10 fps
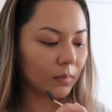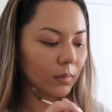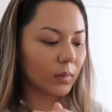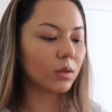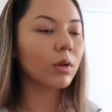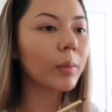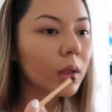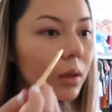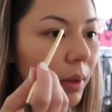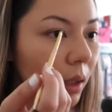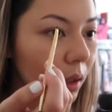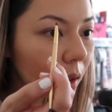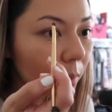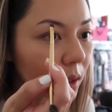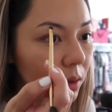Scrap a little bit,
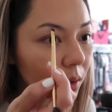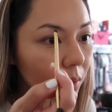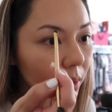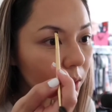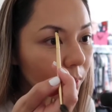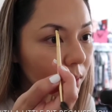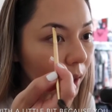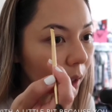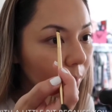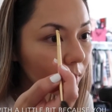because you can always build it up.